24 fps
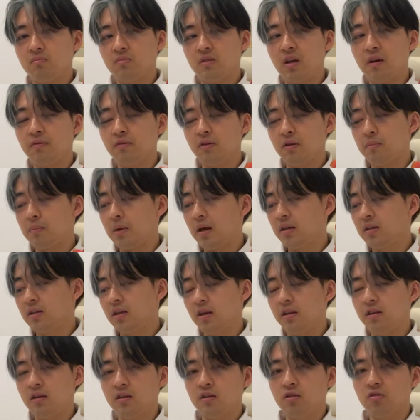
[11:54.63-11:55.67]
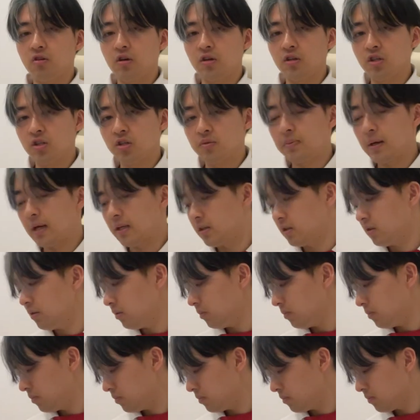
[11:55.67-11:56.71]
definitely maintain their structures better.